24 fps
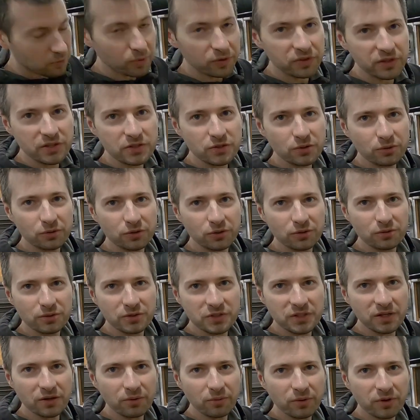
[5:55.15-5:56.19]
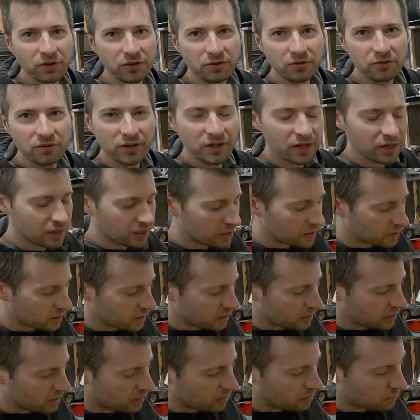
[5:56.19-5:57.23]
What this will do is get rid of any
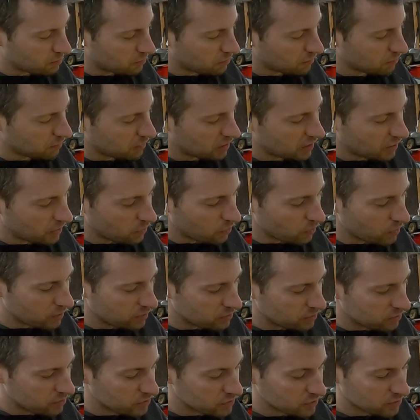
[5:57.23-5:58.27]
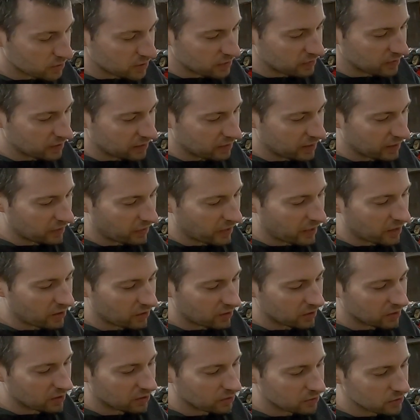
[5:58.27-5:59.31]
oils or anything like that
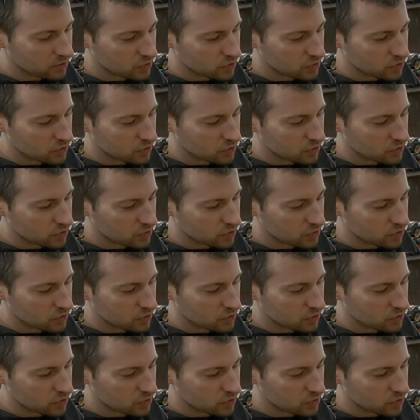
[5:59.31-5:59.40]
on here.